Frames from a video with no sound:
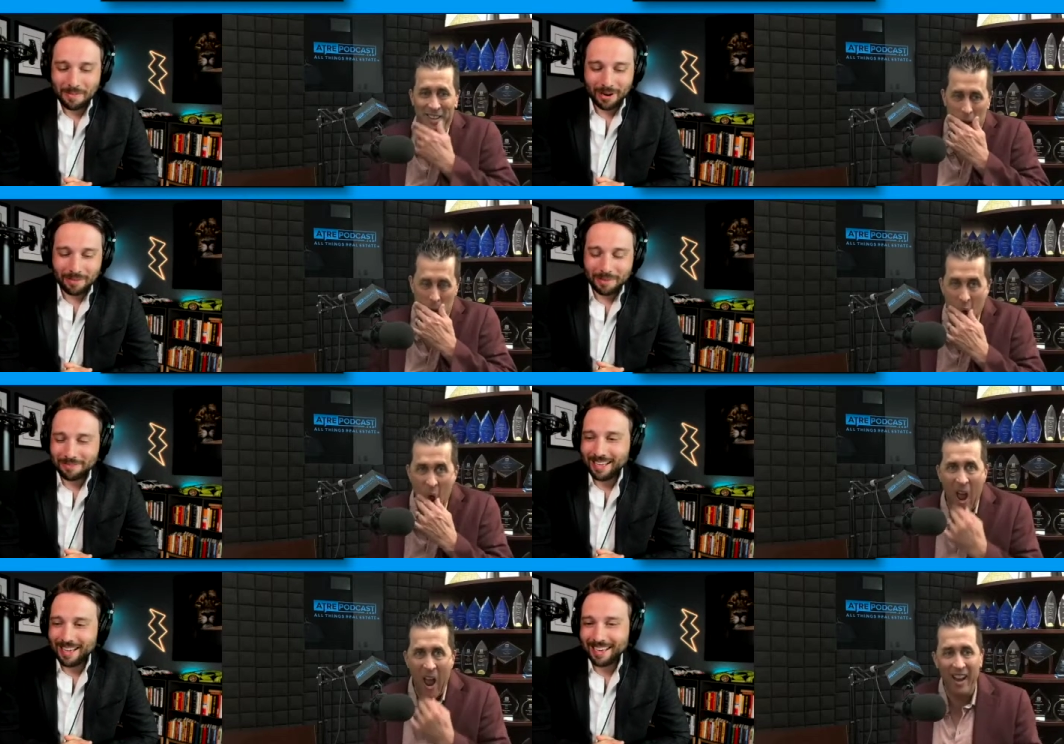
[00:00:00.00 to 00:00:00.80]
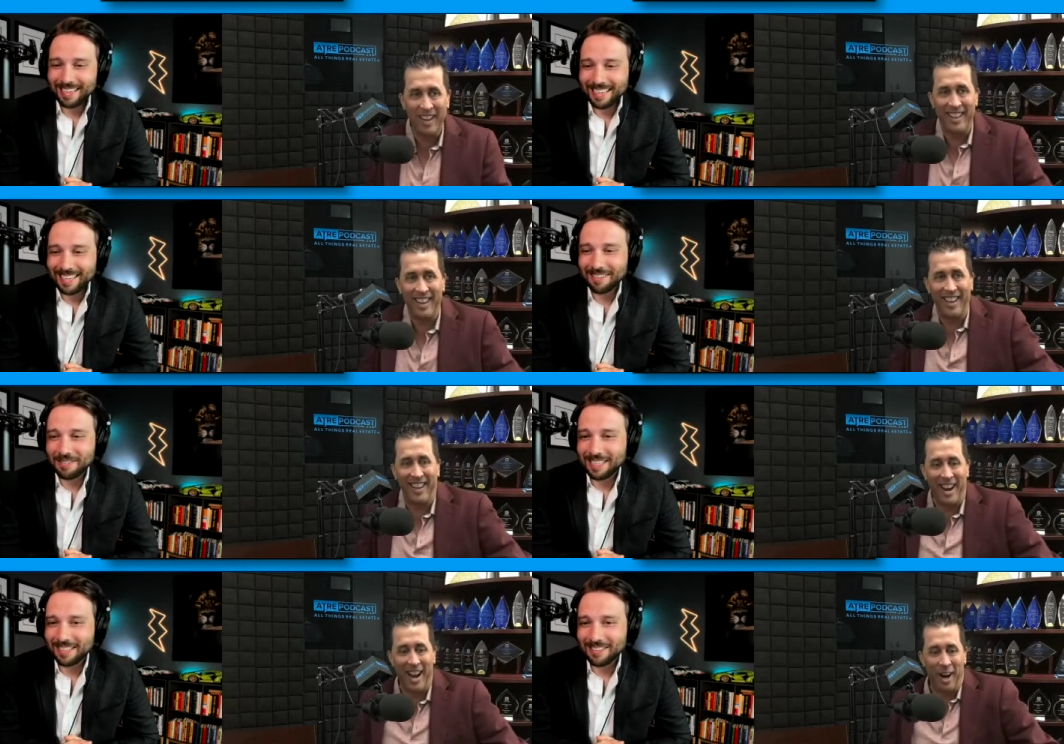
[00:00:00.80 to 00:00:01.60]
Speaker 1: Marty McFly and, and
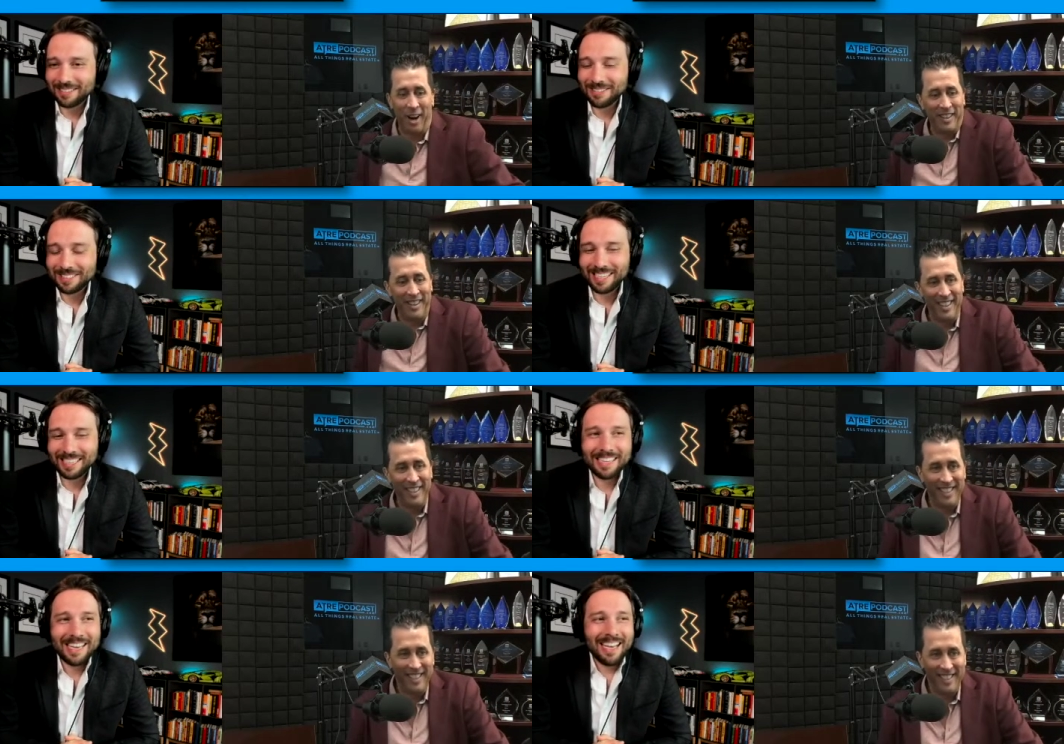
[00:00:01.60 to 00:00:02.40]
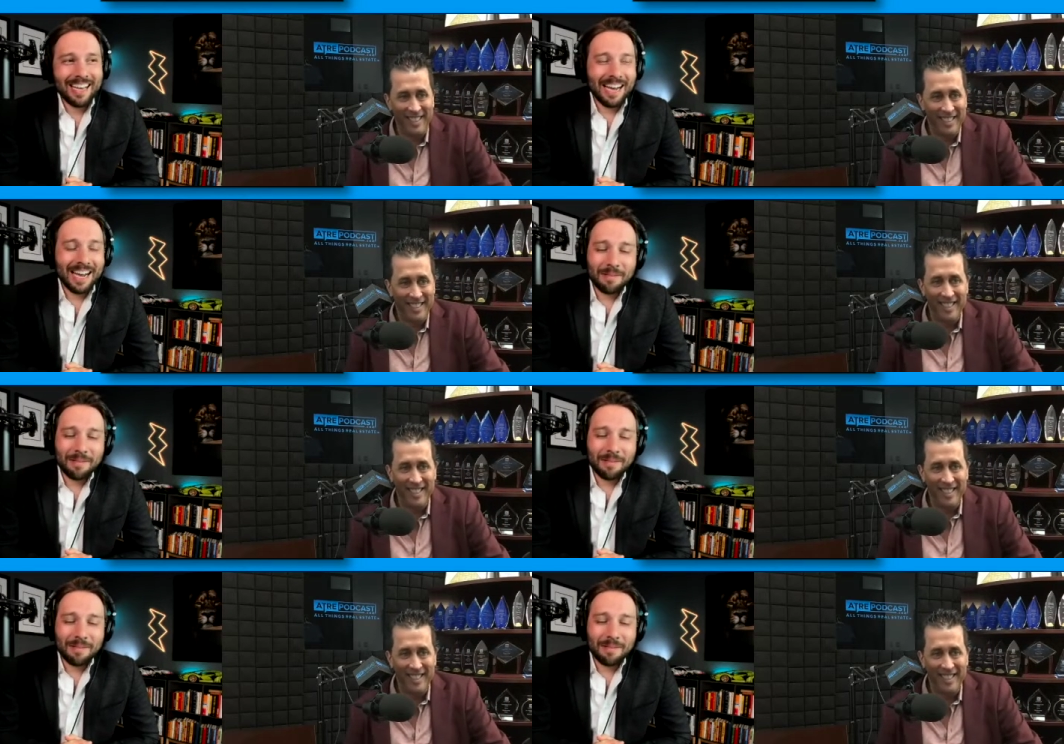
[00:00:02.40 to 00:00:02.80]
everything along lines. Uh,